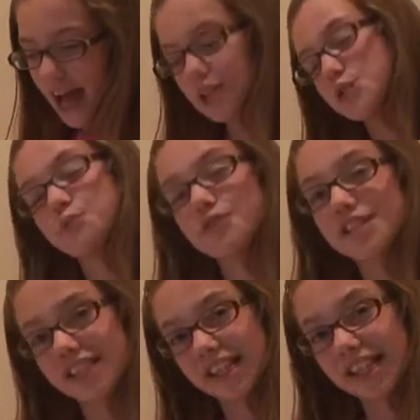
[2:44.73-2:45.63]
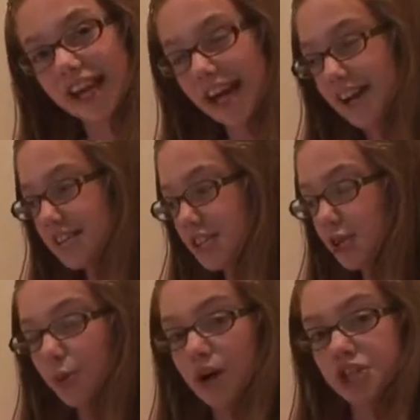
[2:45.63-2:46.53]
and some recently
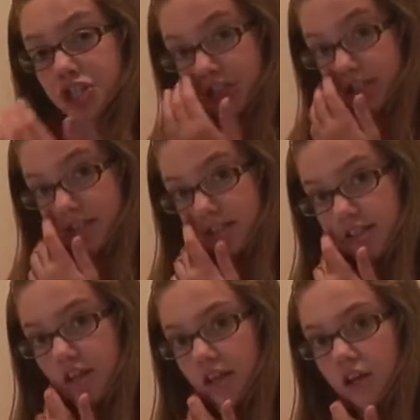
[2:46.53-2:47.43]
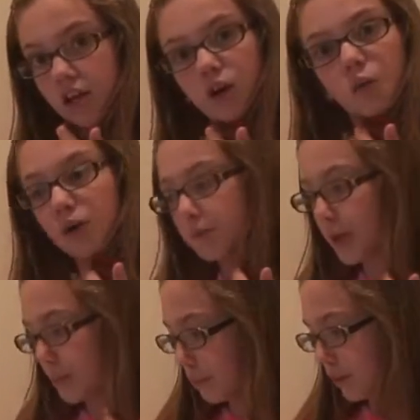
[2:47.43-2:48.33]
asked questions. When
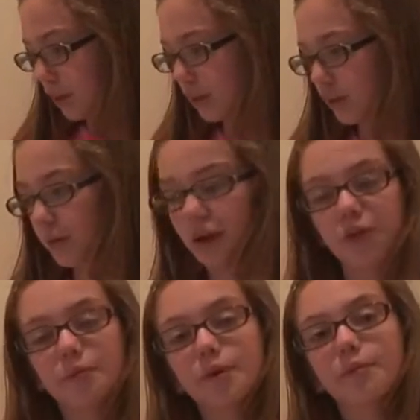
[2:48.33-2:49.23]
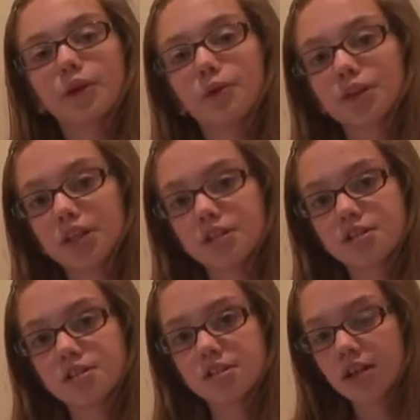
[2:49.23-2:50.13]
other people own
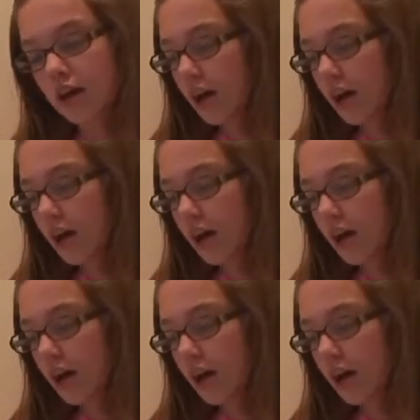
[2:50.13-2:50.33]
these